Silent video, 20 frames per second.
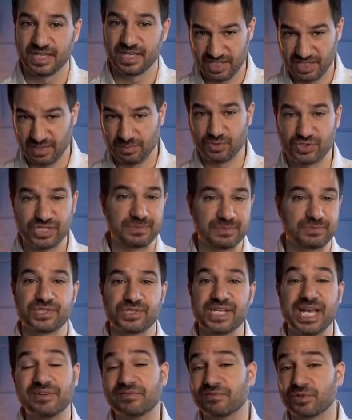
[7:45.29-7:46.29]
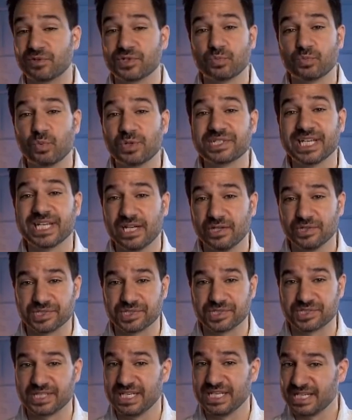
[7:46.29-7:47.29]
Hebrews chapter 10 verse 1 tells
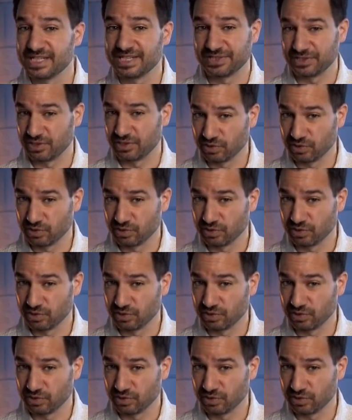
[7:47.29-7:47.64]
us that the